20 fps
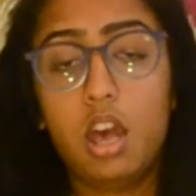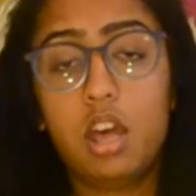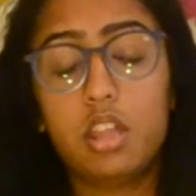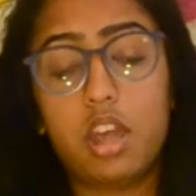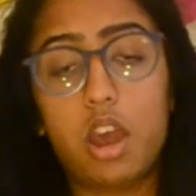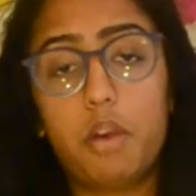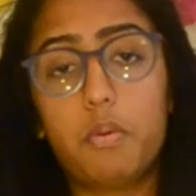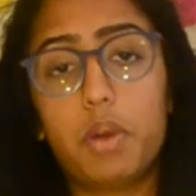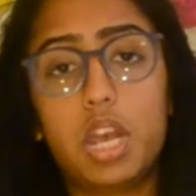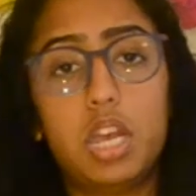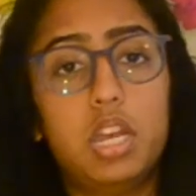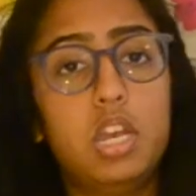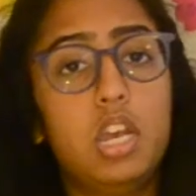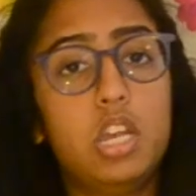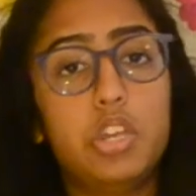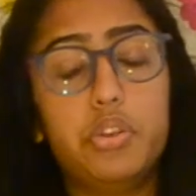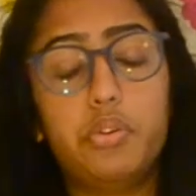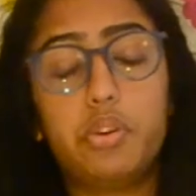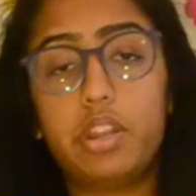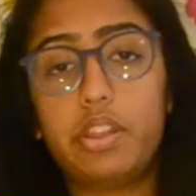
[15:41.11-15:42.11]
That way,
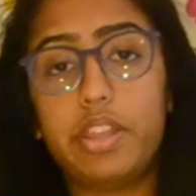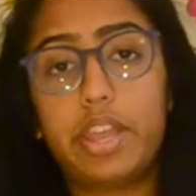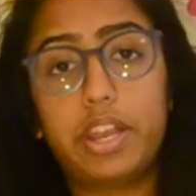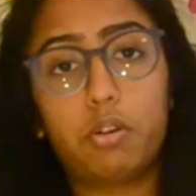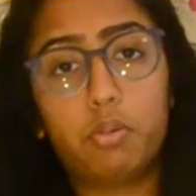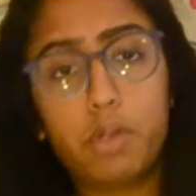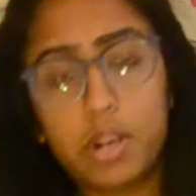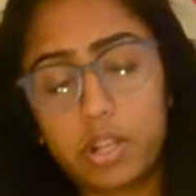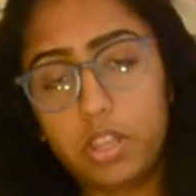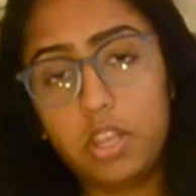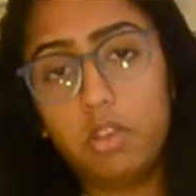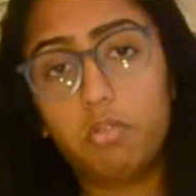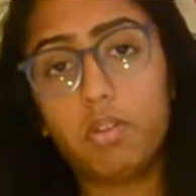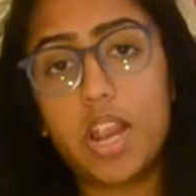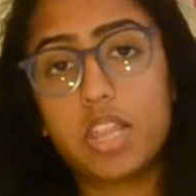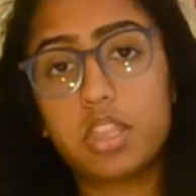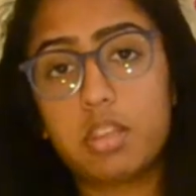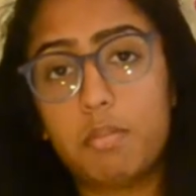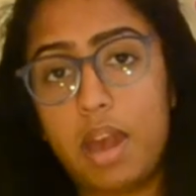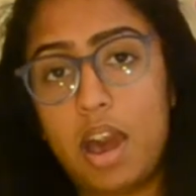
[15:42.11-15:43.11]
you can like quickly
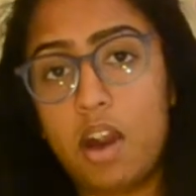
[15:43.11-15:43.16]
write them